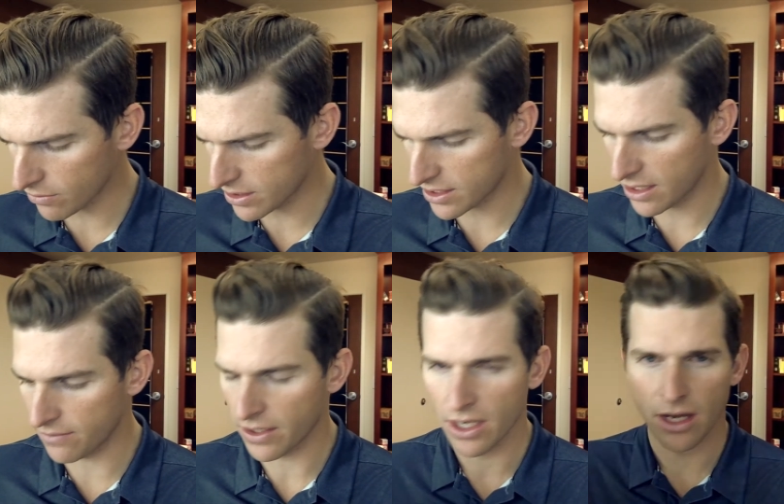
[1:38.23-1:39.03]

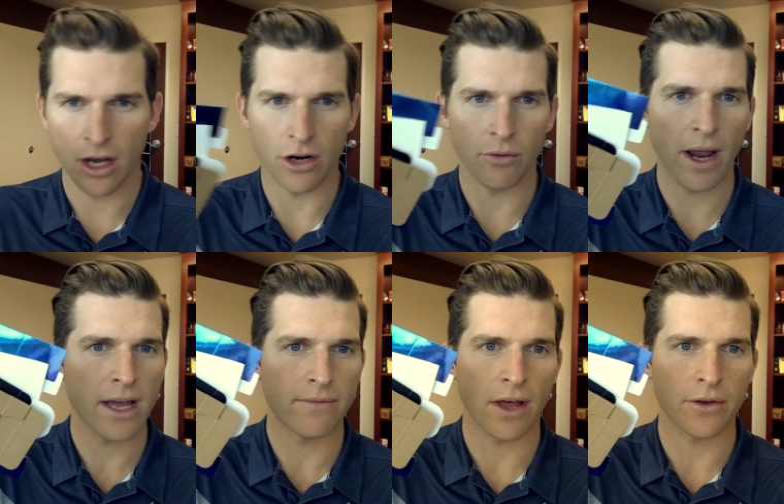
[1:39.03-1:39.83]
receive an array
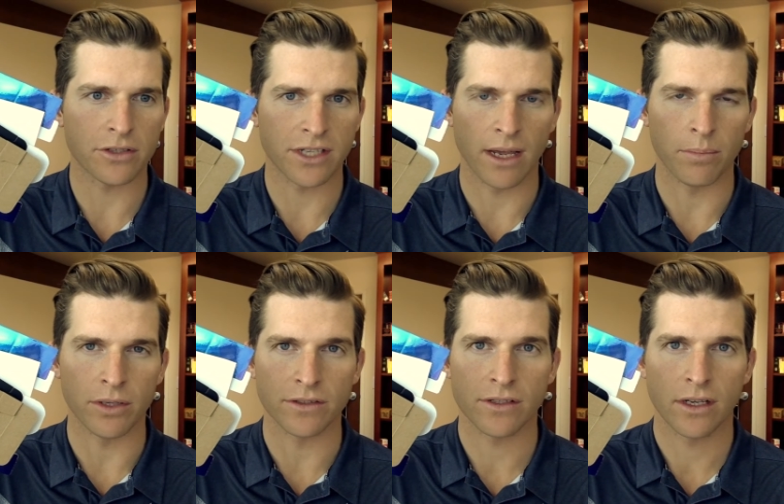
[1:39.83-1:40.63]
of other
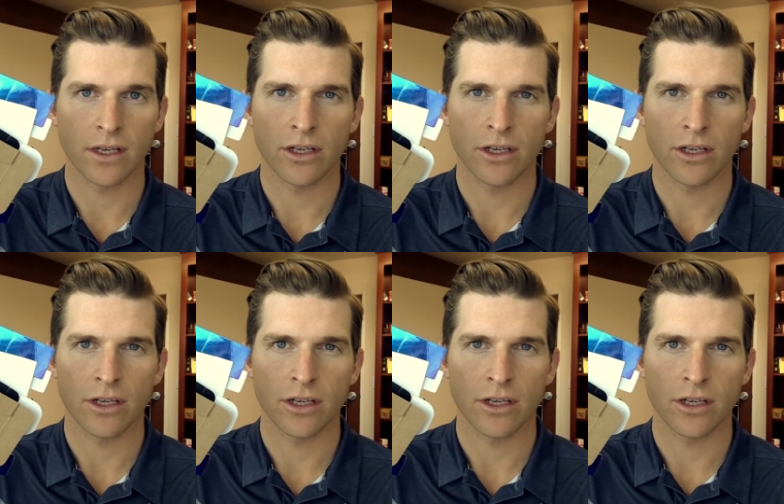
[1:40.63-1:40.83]
samples.